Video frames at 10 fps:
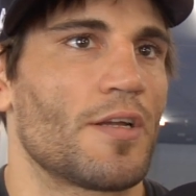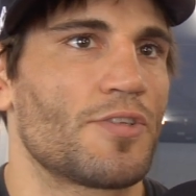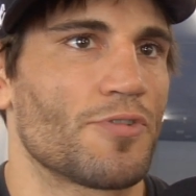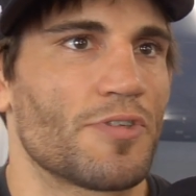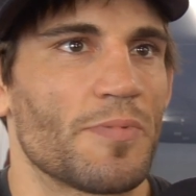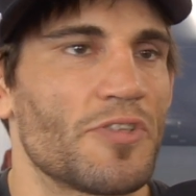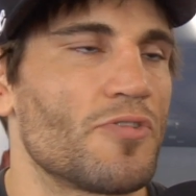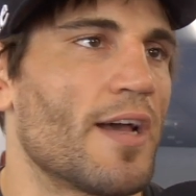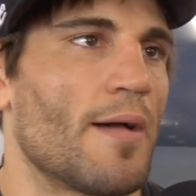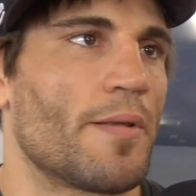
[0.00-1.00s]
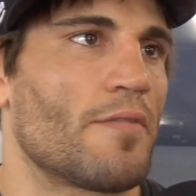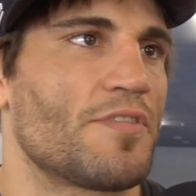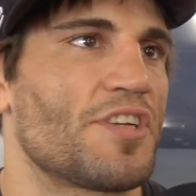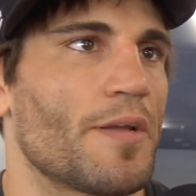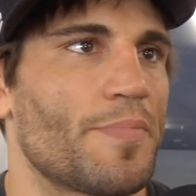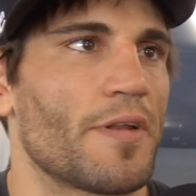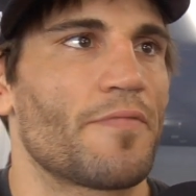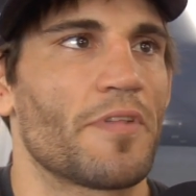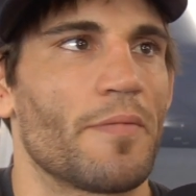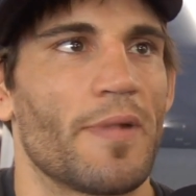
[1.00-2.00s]
George has been too dominant of a champion
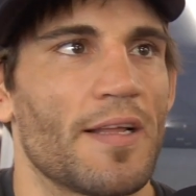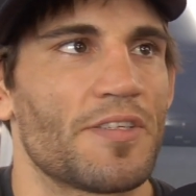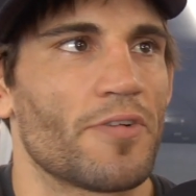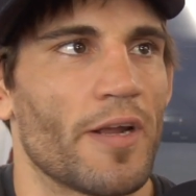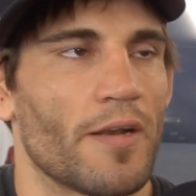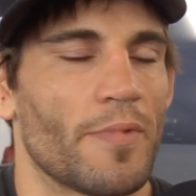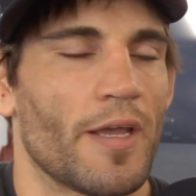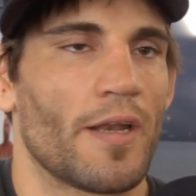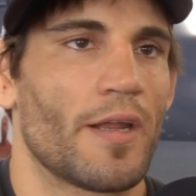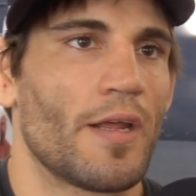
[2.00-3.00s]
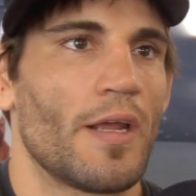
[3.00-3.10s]
for them not to grant him that.